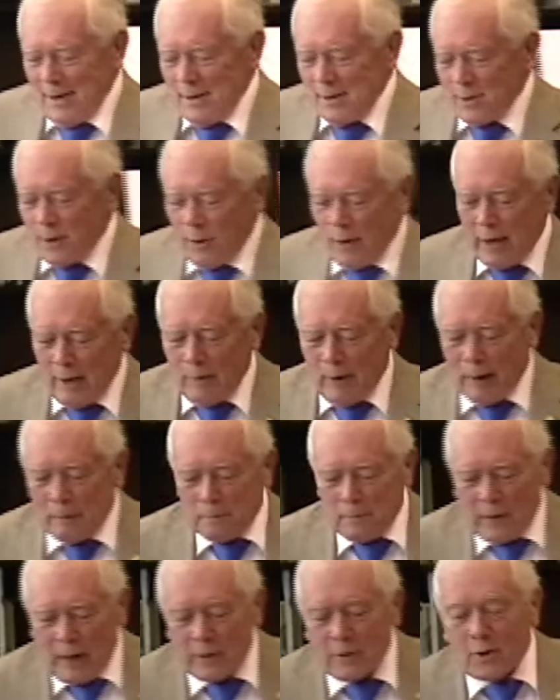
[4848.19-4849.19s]
So anyway,
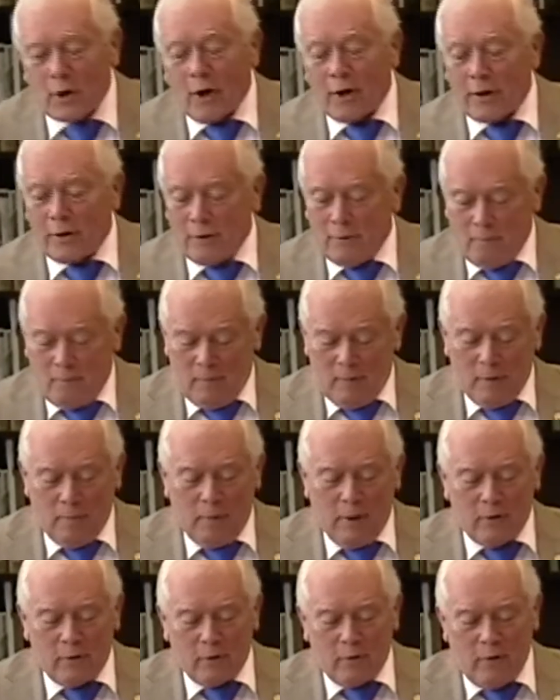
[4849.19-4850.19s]
they started the, the
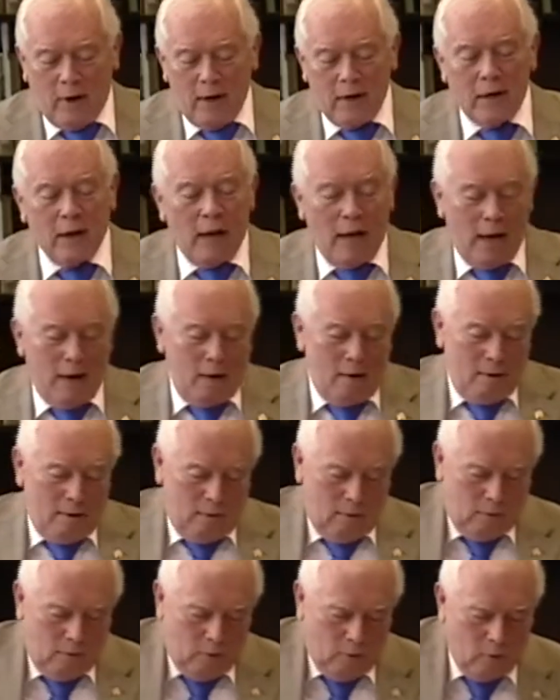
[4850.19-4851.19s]
Pennsylvania and
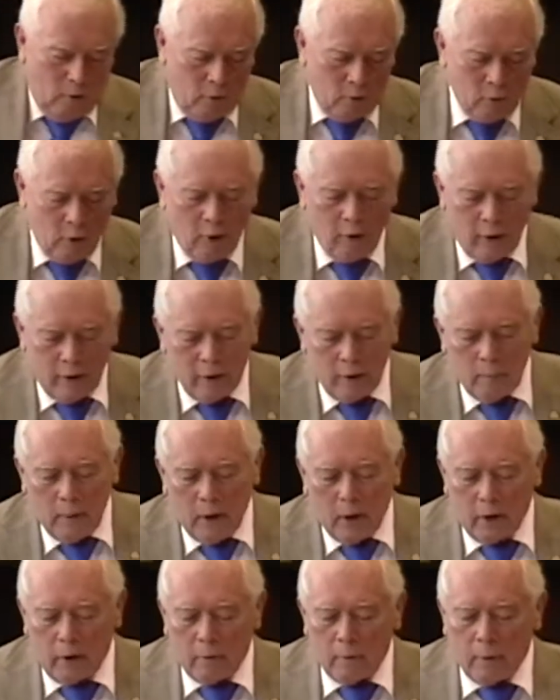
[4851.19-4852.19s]
generally the
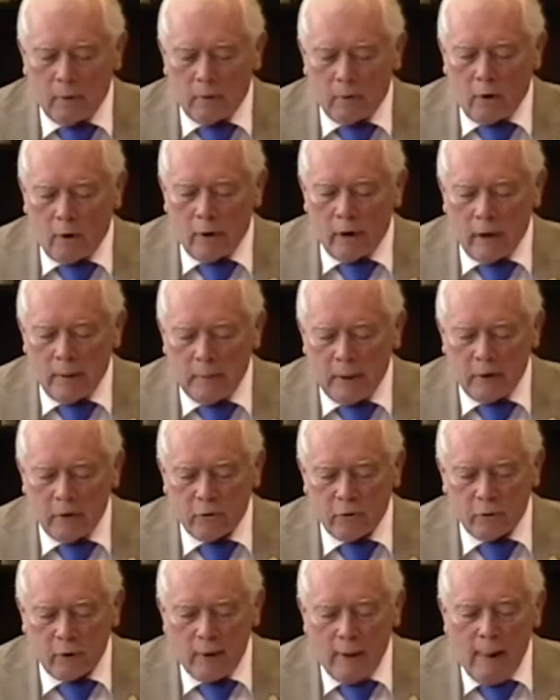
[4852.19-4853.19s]
American petroleum
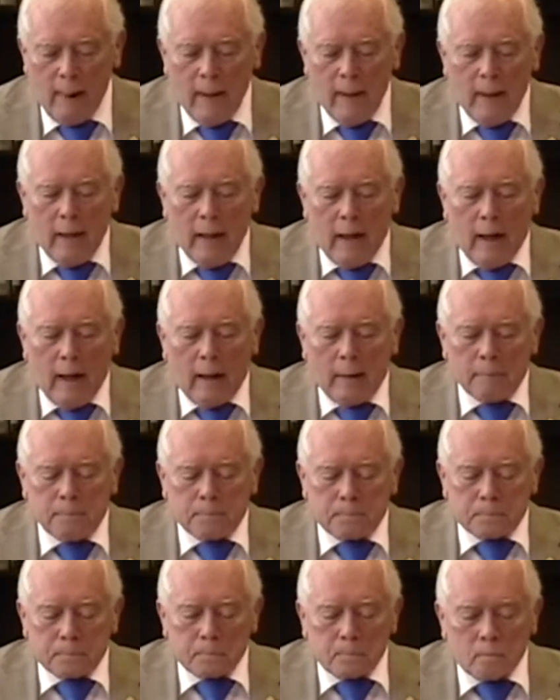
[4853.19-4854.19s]
industry. Uh,
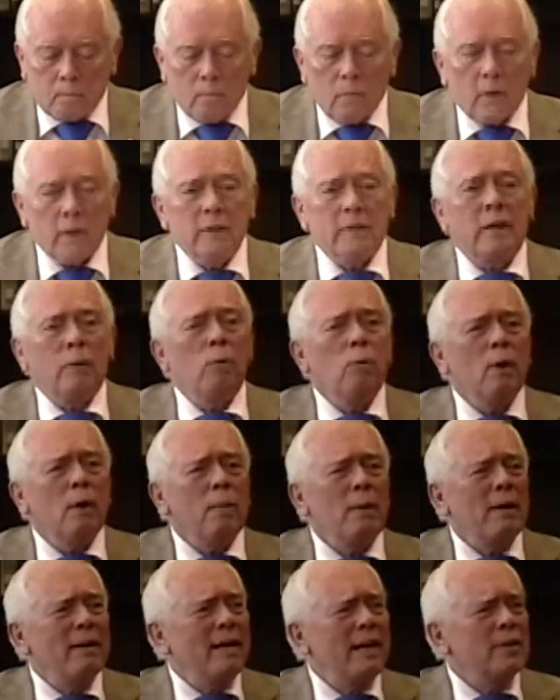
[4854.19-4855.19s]
you say, well, what
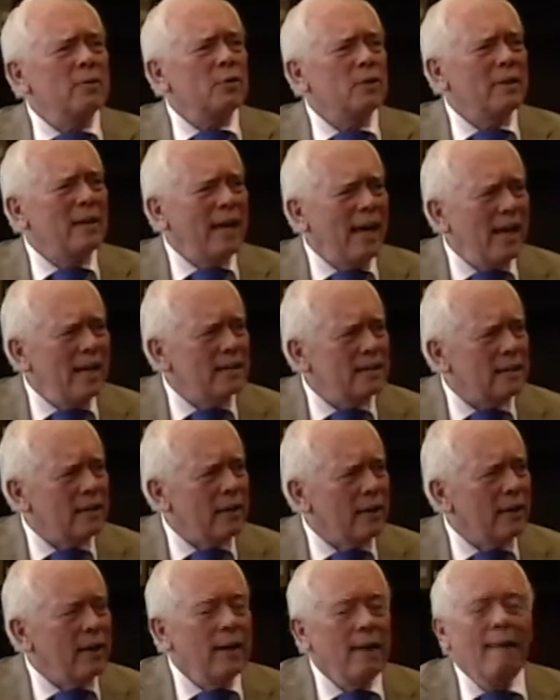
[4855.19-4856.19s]
about natural gas,
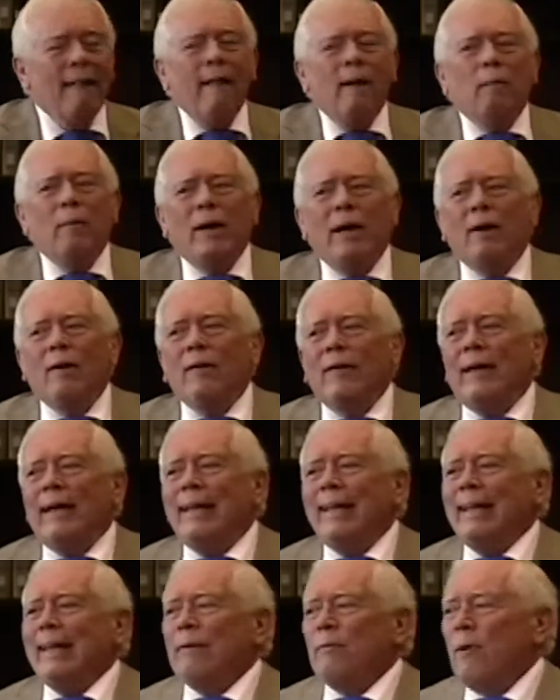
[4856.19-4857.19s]
Larry? Well,
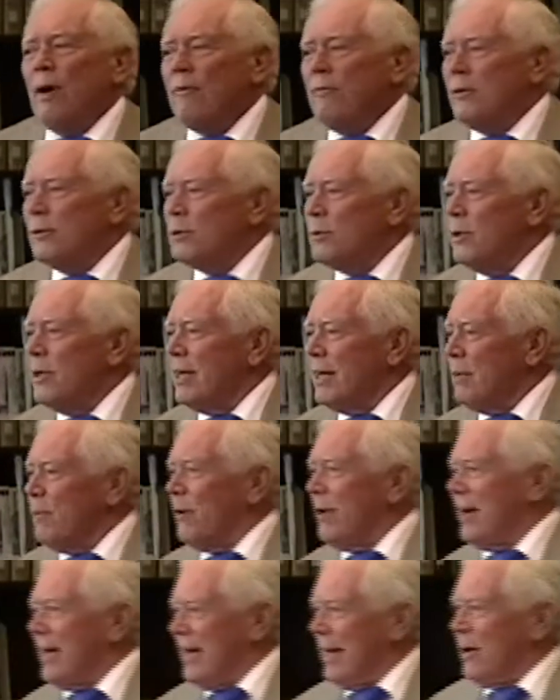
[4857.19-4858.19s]
the Ruffners really
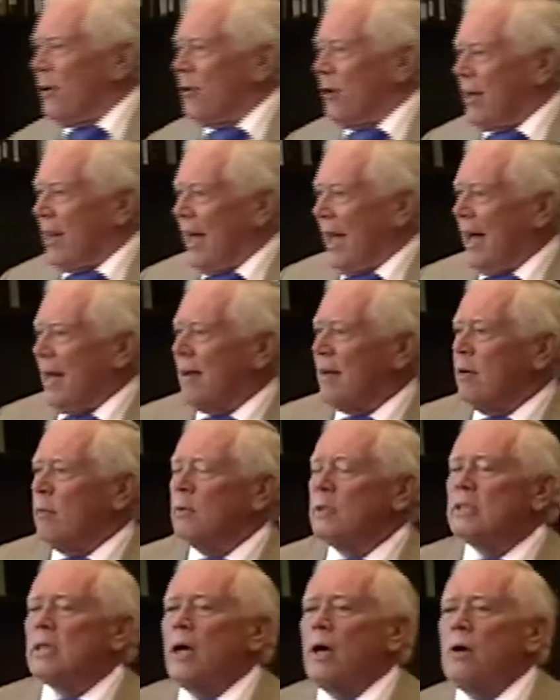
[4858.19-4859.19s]
weren't in on that. It
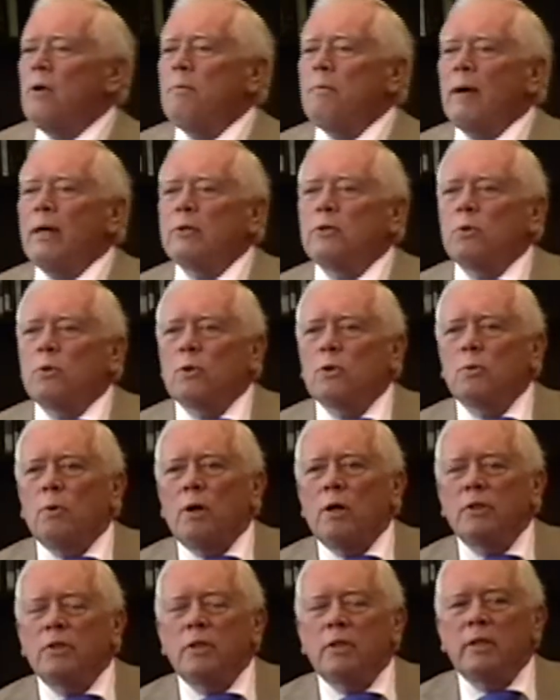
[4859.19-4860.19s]
was owned by George
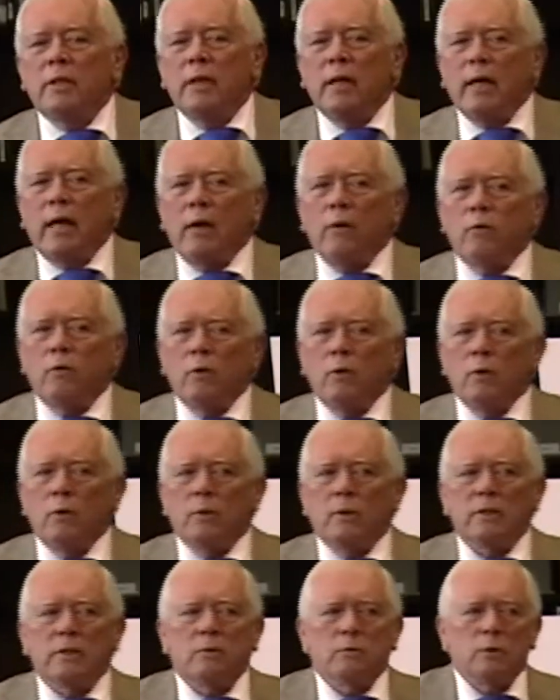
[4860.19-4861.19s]
Washington and Andrew
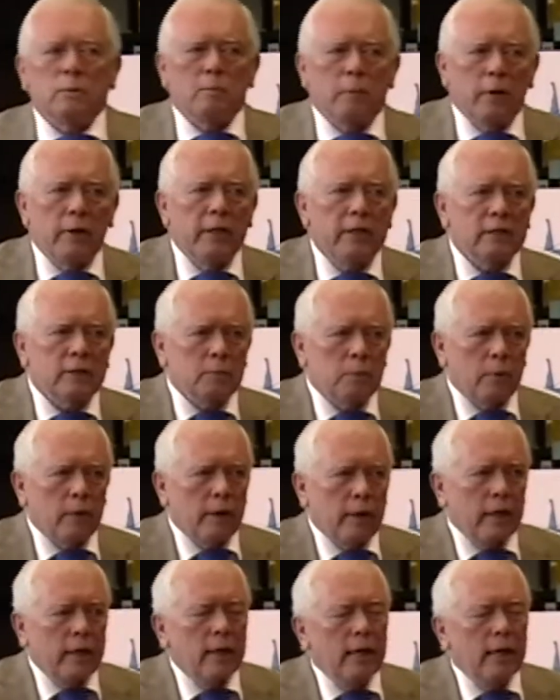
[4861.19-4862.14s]
Lewis. It was Burning Spring.